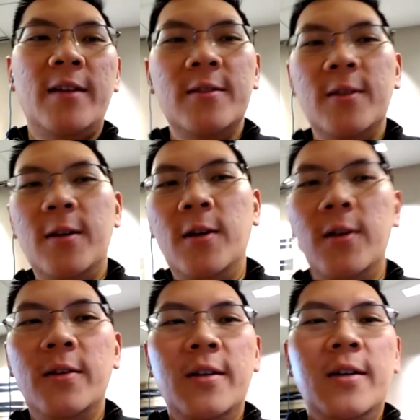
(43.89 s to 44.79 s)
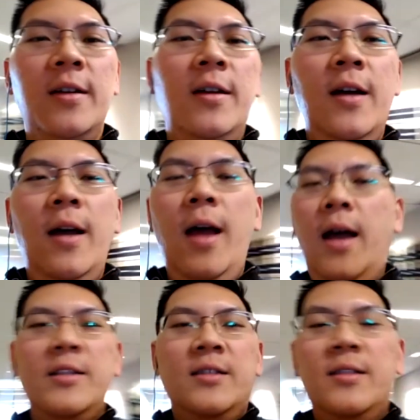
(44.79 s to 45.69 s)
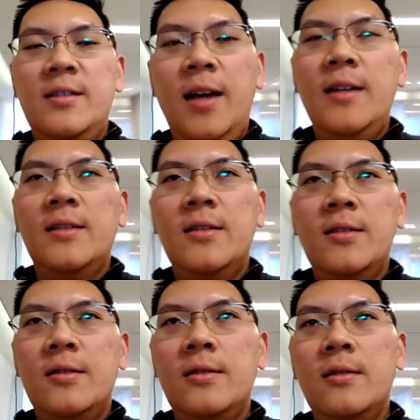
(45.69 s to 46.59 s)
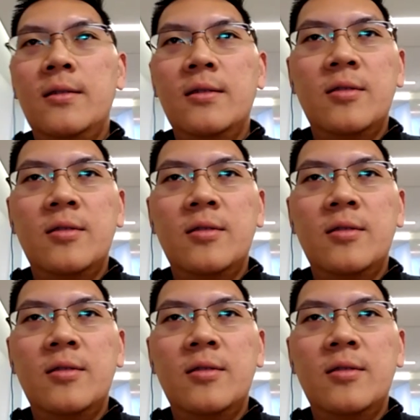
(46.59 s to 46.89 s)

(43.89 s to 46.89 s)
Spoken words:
So I just decided to just